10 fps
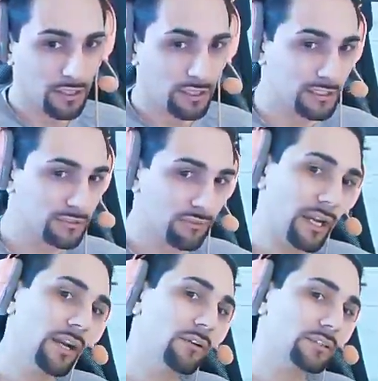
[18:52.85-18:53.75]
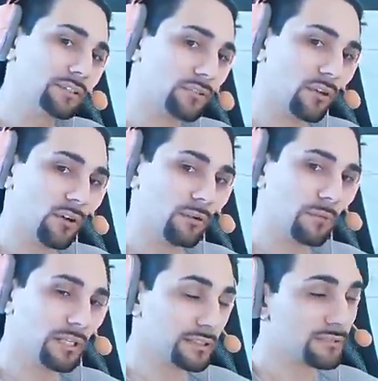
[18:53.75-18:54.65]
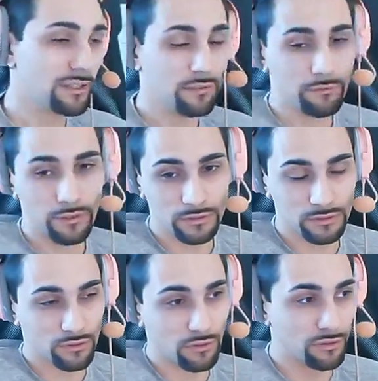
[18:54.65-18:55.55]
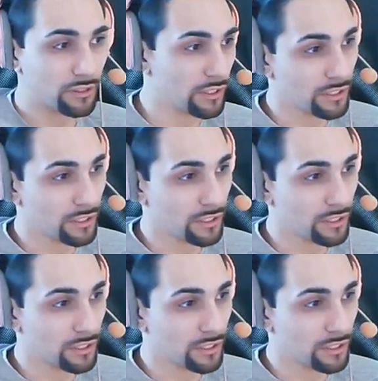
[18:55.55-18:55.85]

it's very strong, man. It's very strong.